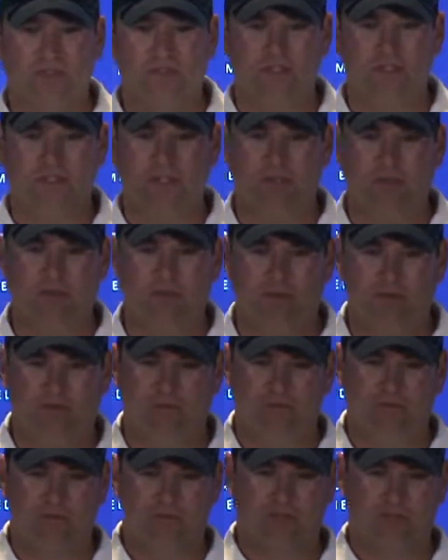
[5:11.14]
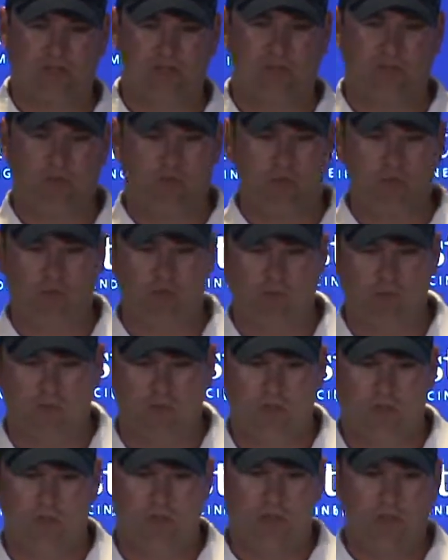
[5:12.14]
You know, there's a couple people we're
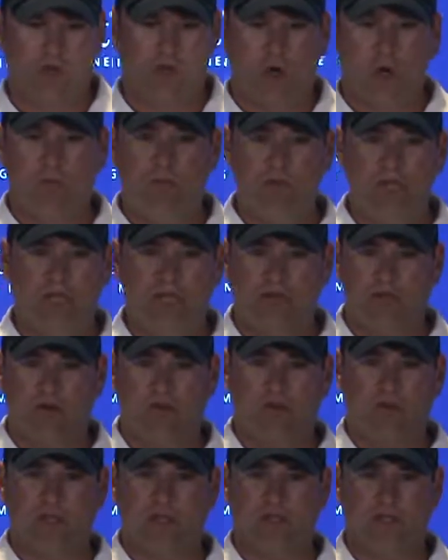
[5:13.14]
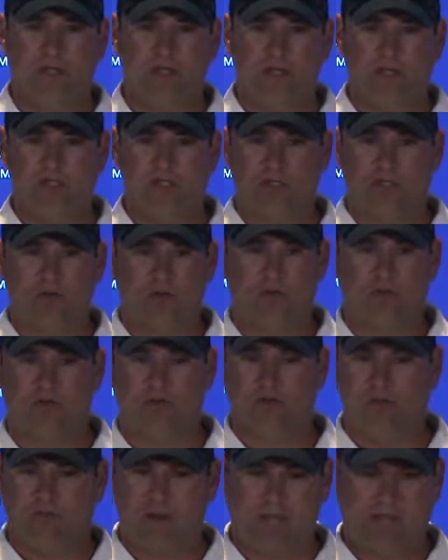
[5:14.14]
hoping to get healthy, and as you go
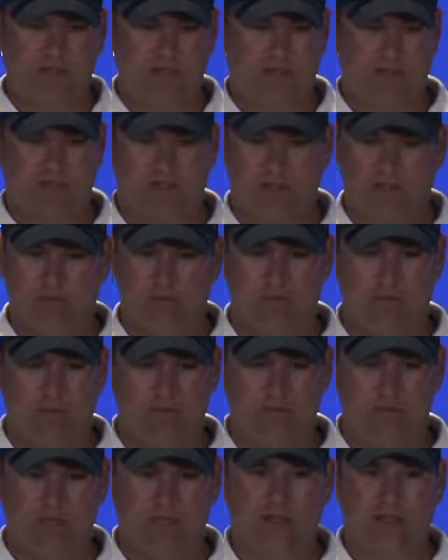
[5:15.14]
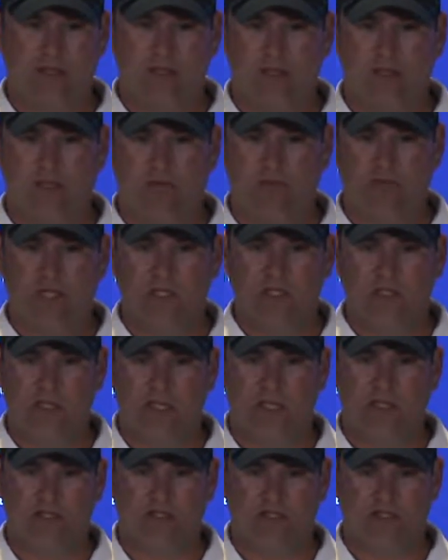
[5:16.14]
into a bye, that's going to be one big thing that we look
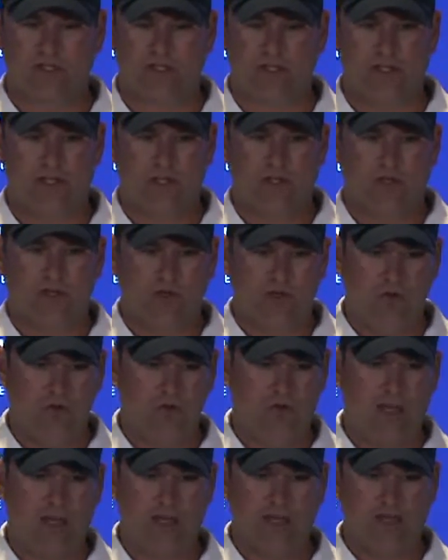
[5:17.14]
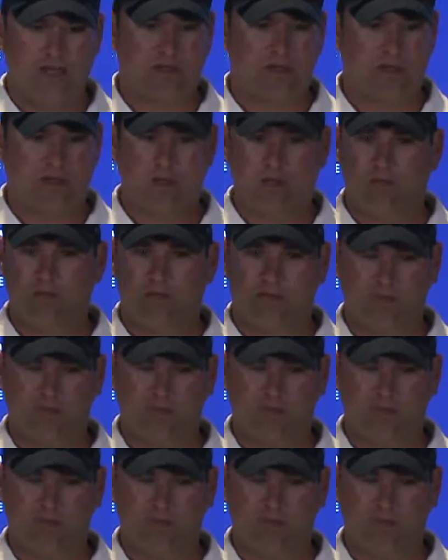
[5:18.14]
at is who can come